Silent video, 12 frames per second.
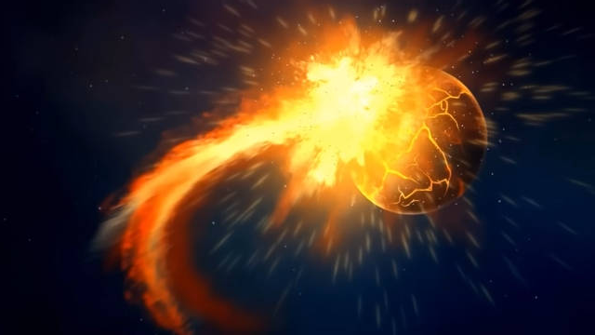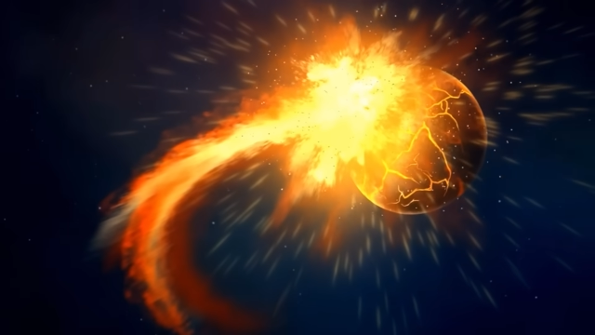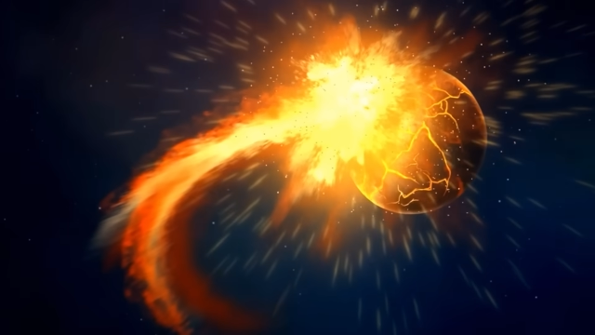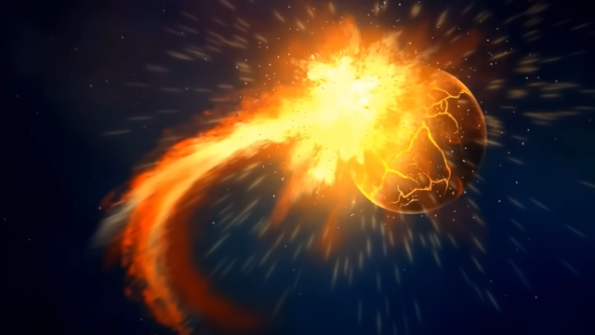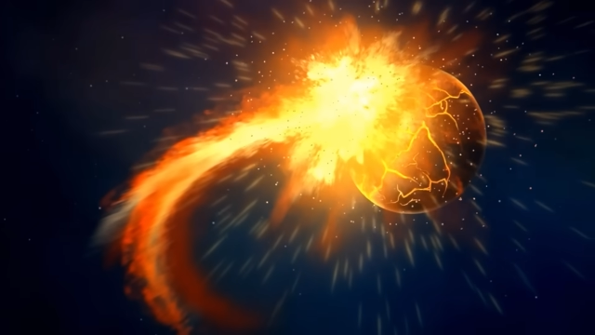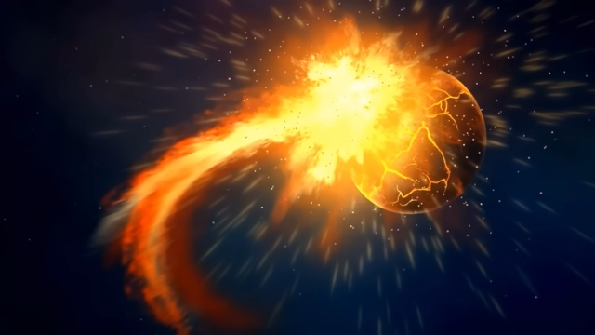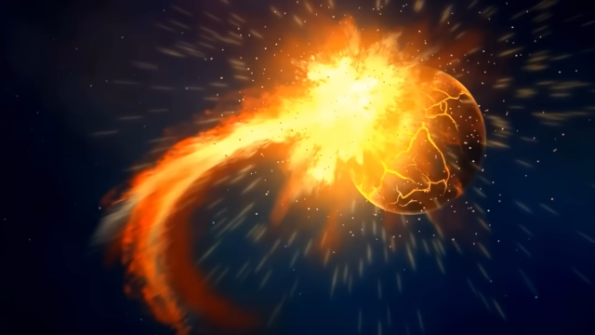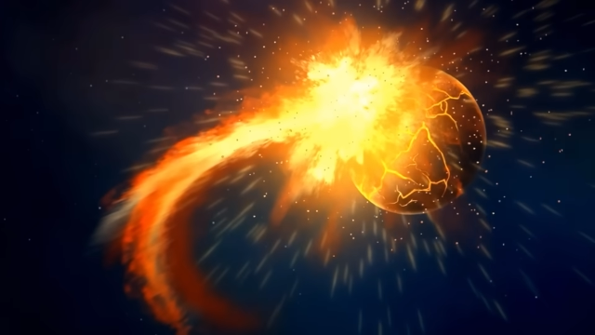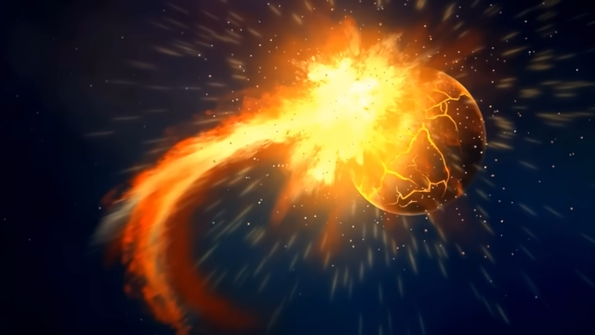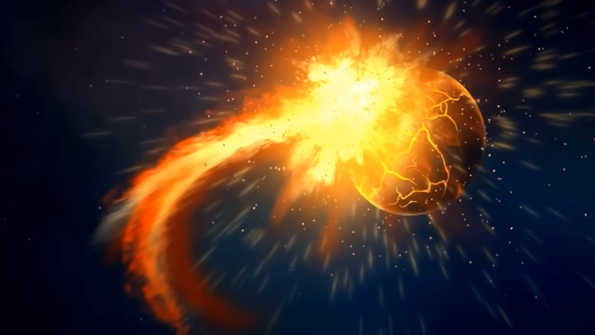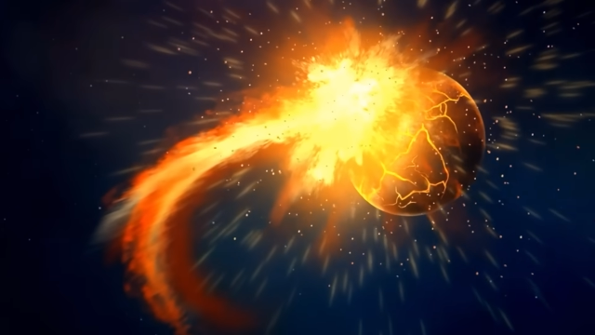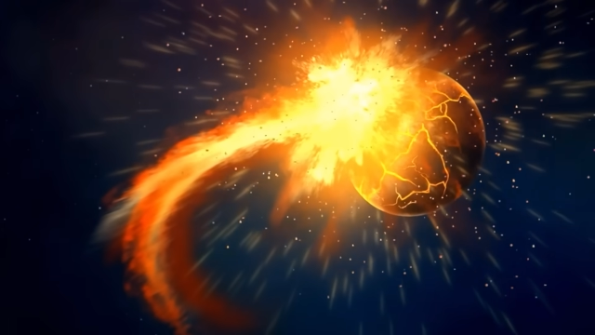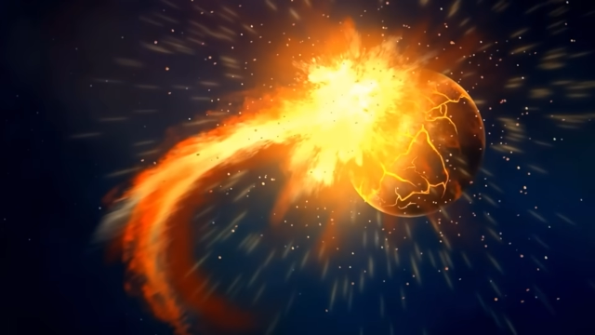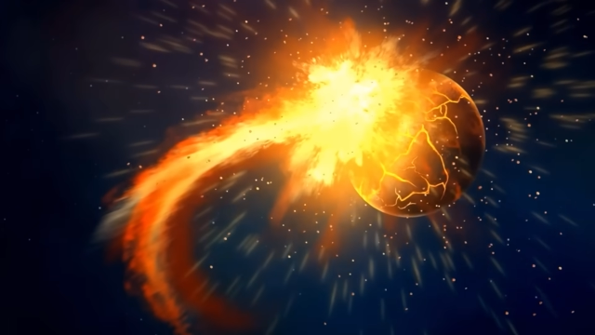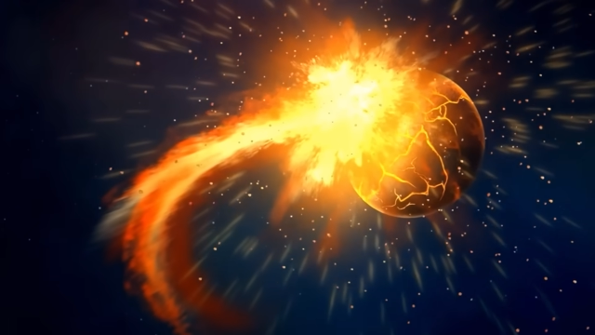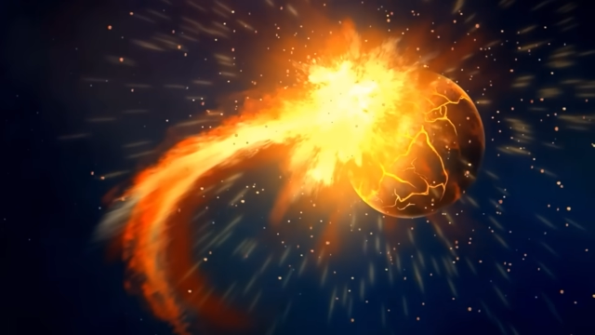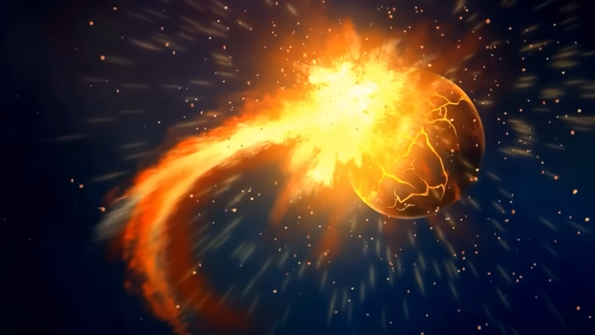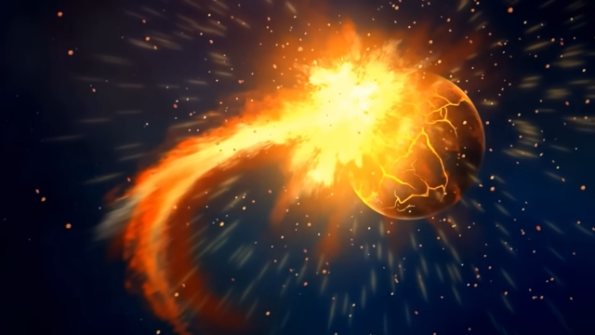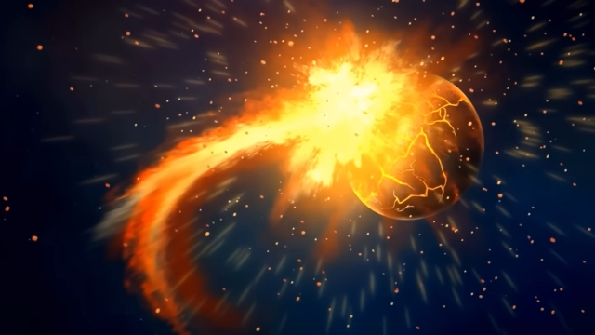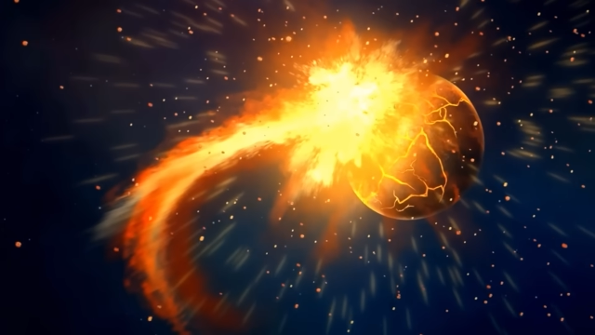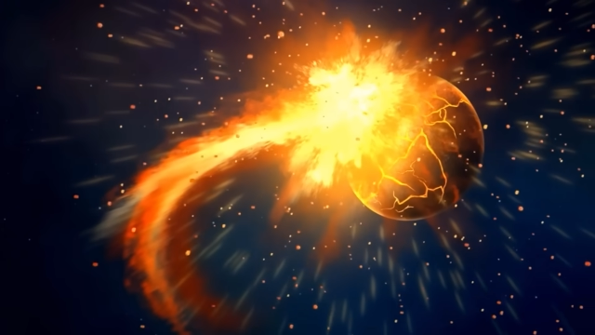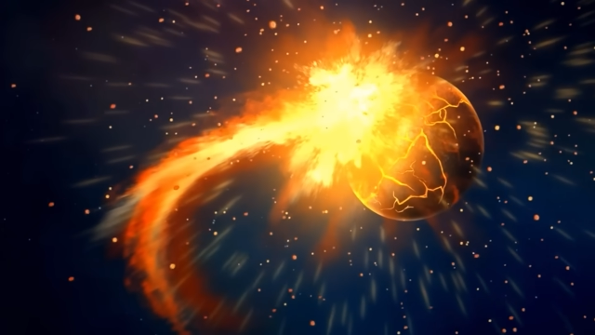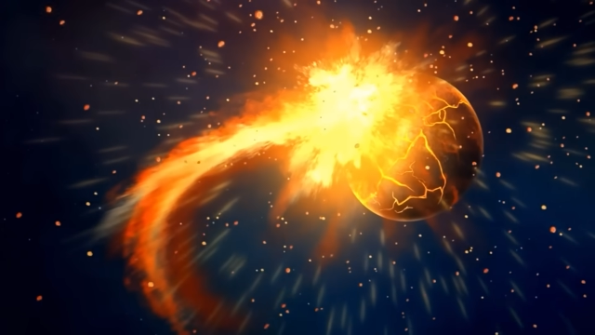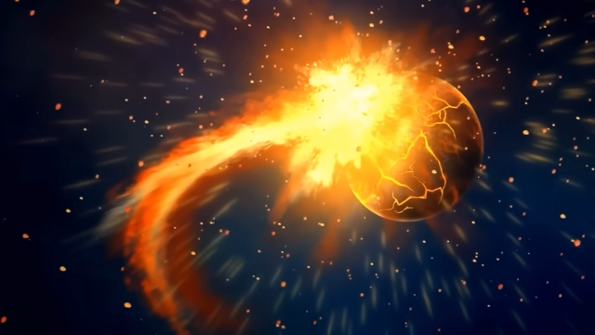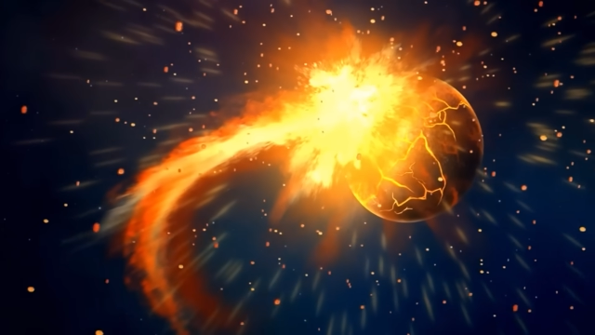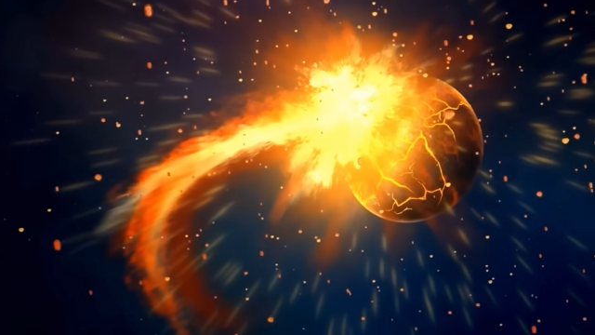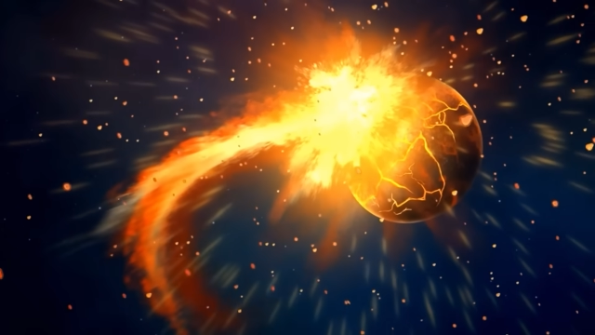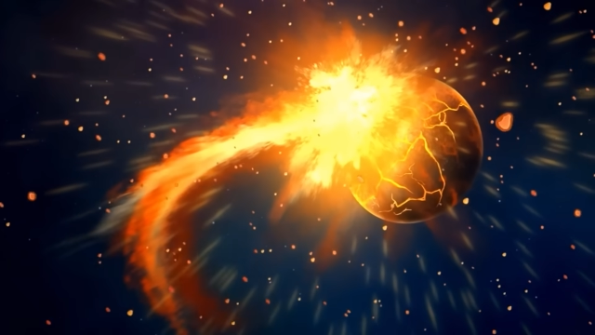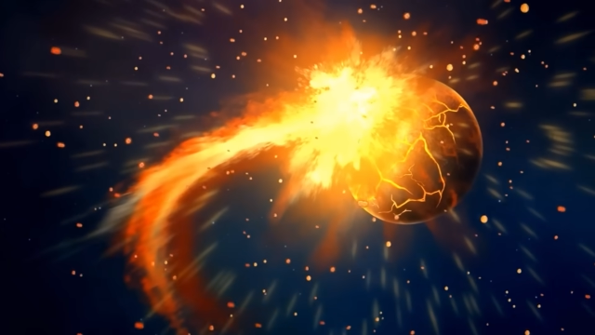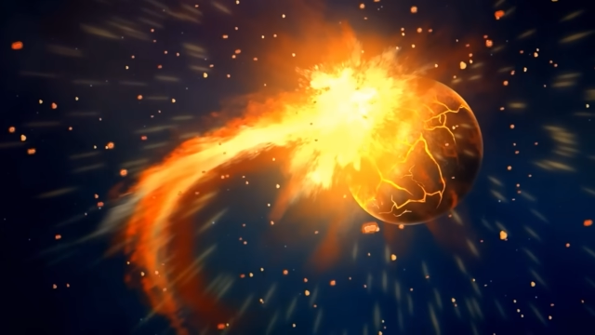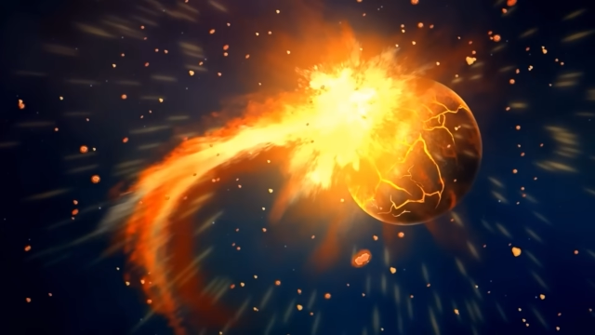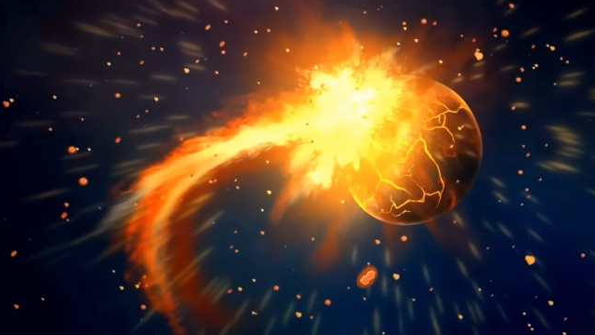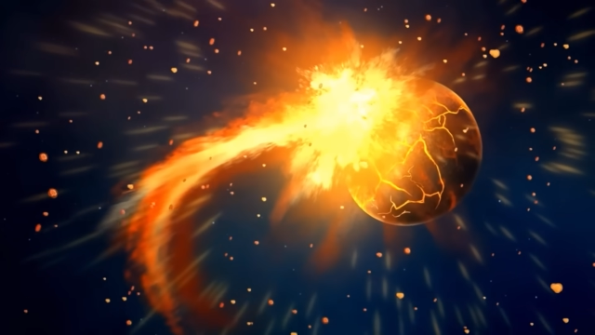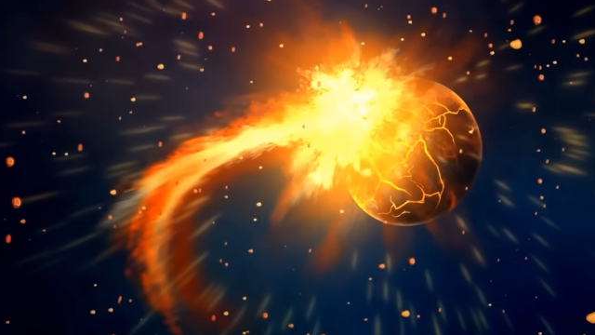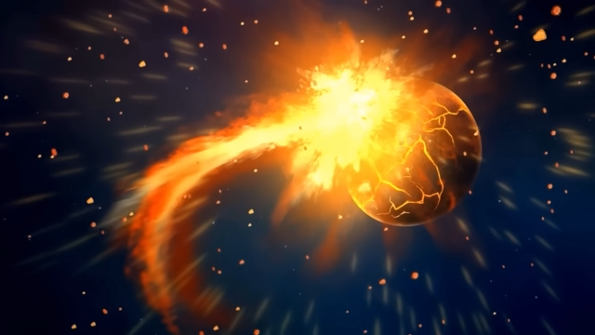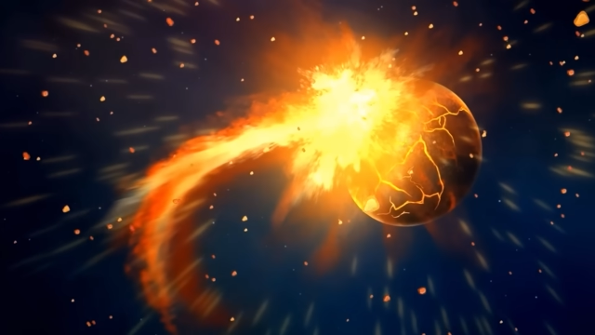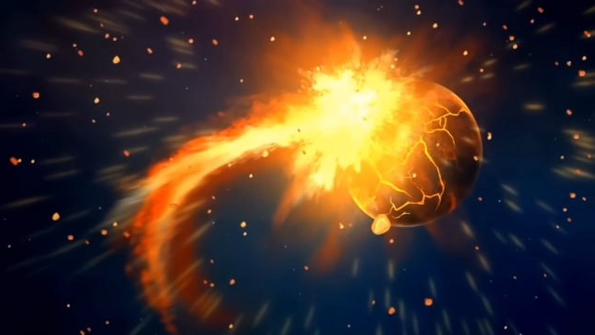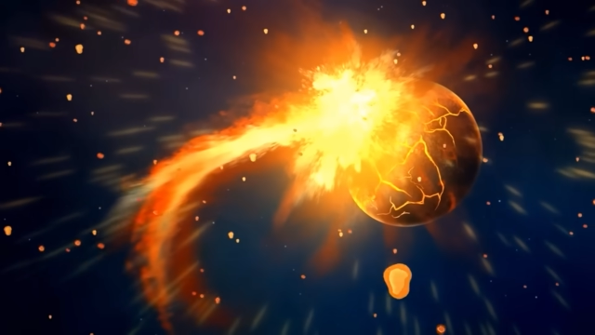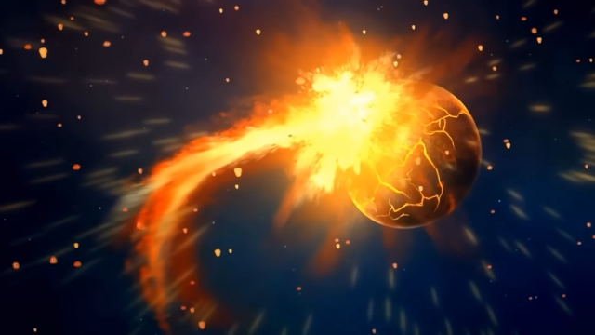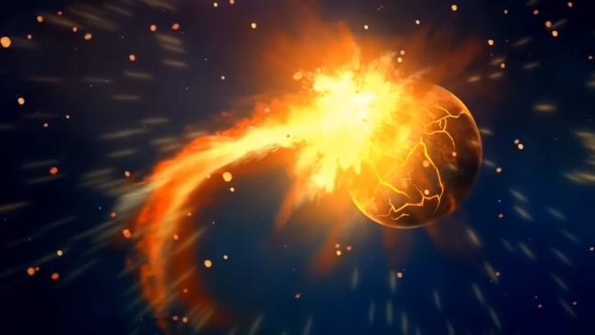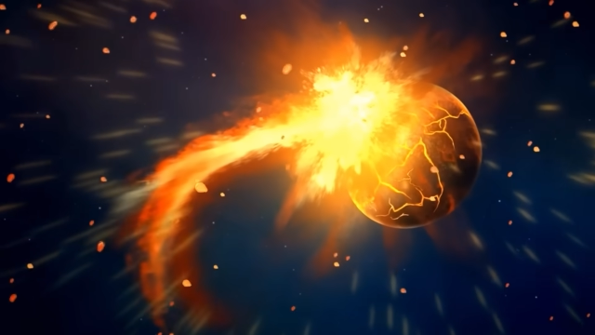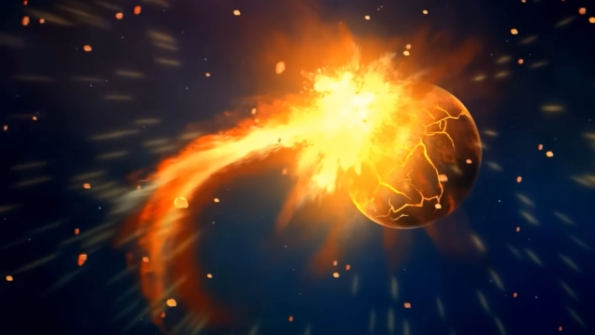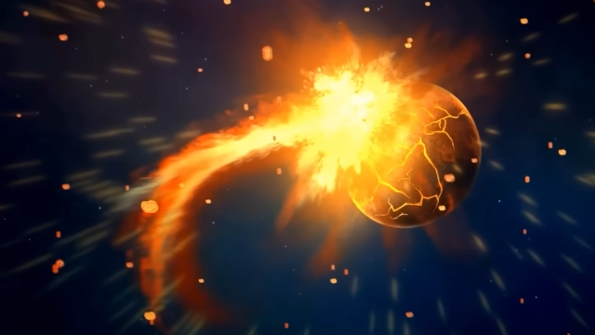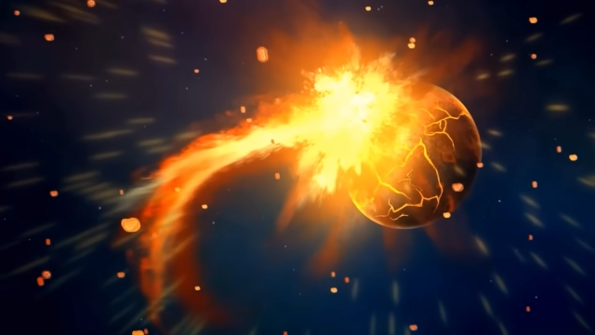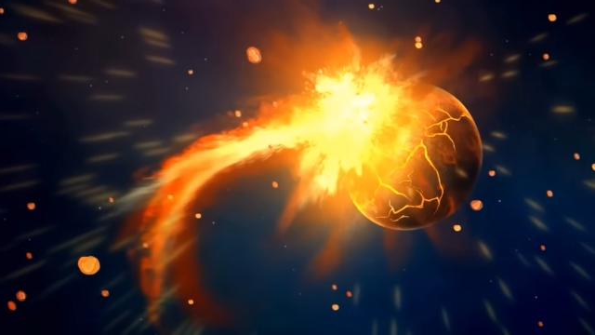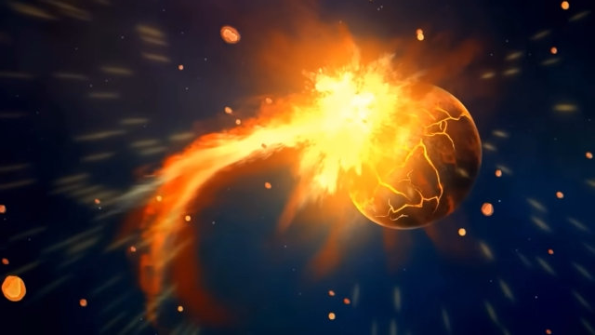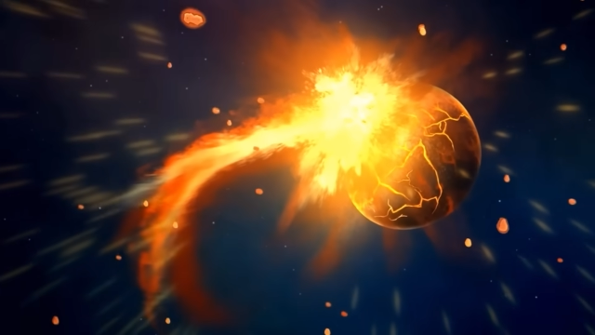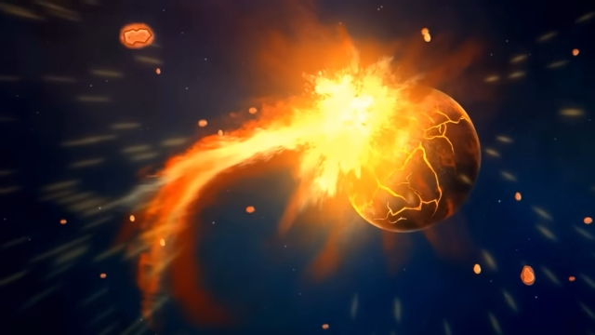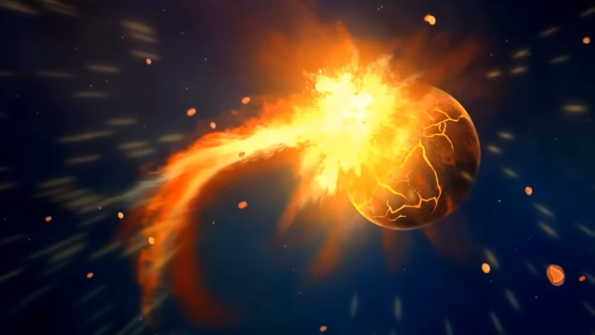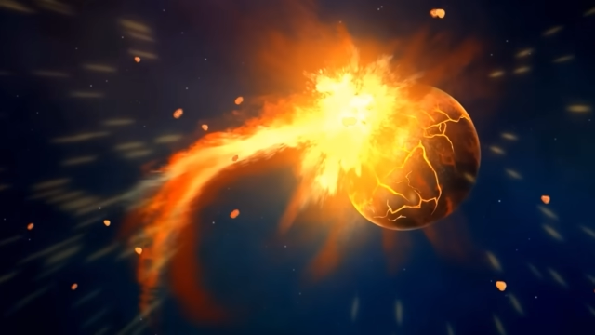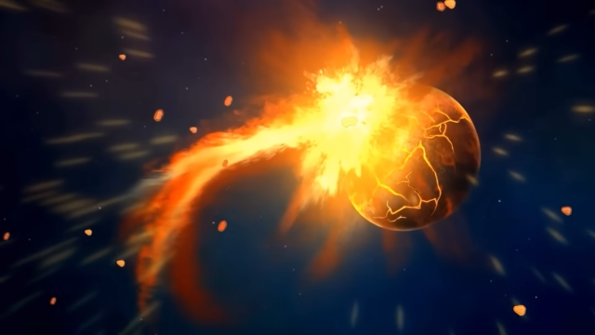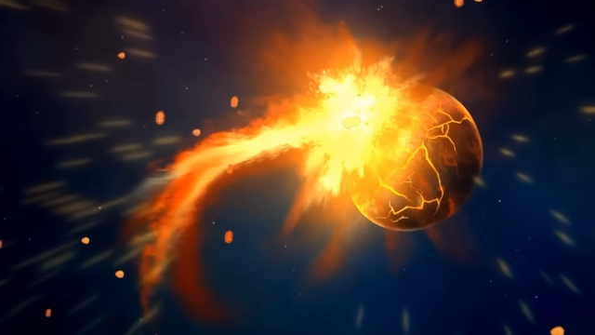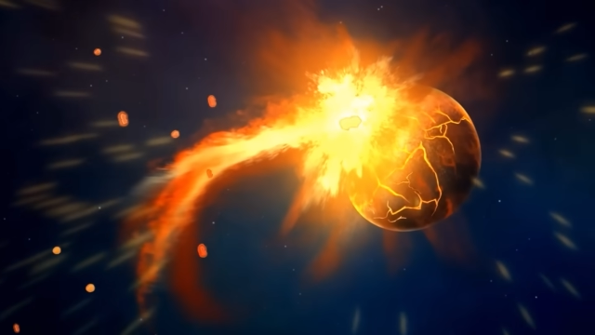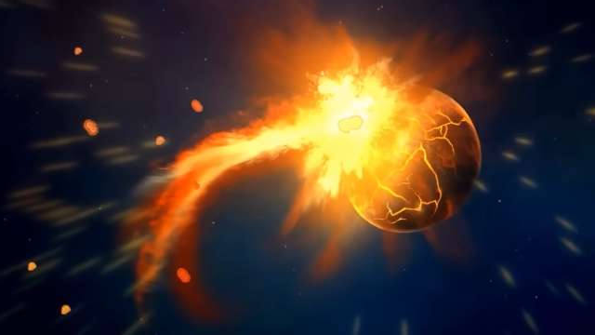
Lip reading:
Nobody's mouth can be seen.